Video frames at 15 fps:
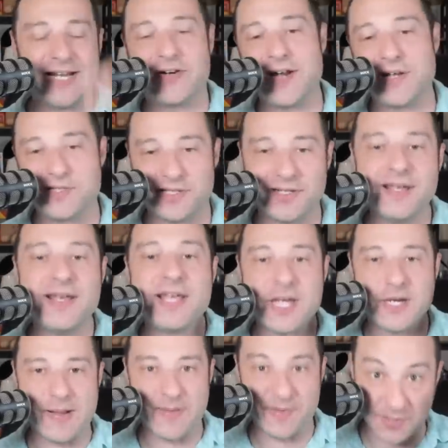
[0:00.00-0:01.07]
Now, granted,
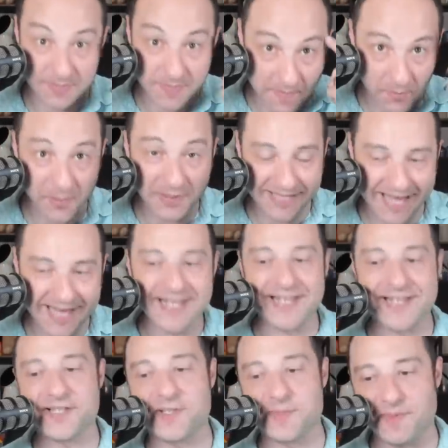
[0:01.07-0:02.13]
your mom has to remember what that
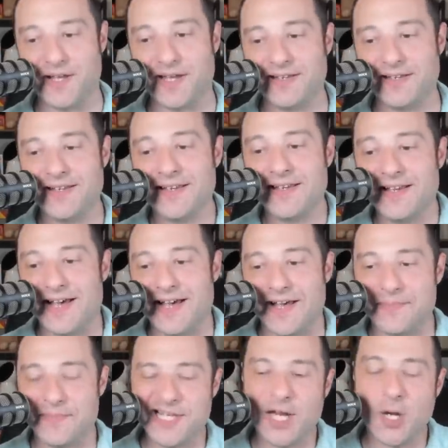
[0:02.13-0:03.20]
is, but
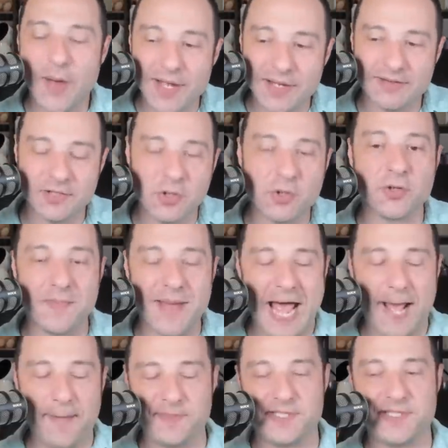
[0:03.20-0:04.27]
um, it's not quite Google
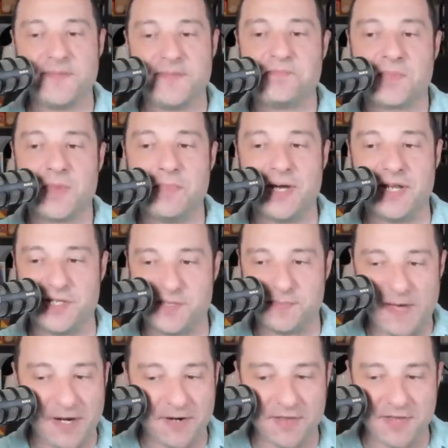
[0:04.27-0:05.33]
Maps, but it's
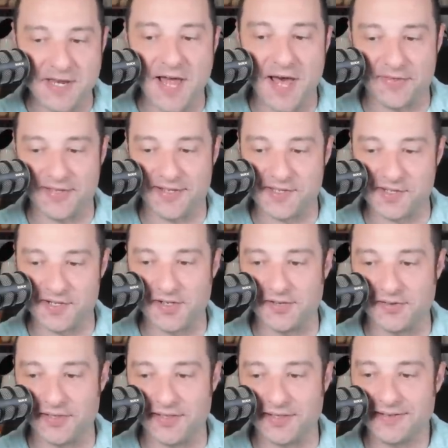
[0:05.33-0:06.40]
better than nothing,
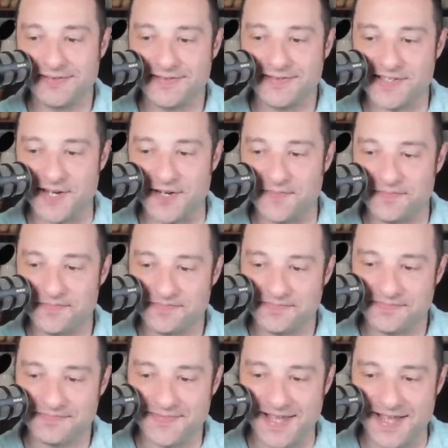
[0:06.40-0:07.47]
certainly. So,
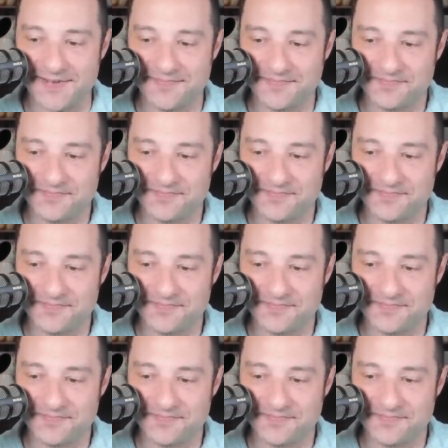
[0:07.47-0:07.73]
yeah.